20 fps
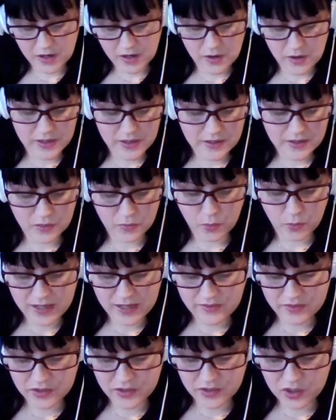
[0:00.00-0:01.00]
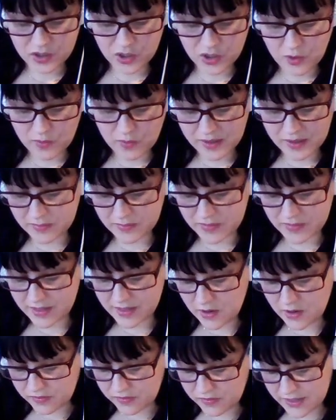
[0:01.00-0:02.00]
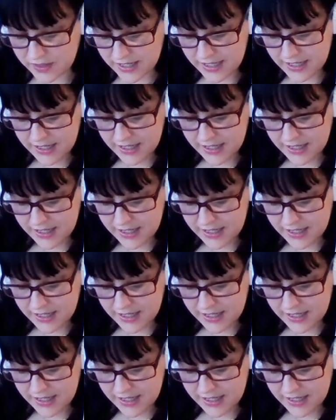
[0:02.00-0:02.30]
going to the weaver's shop himself,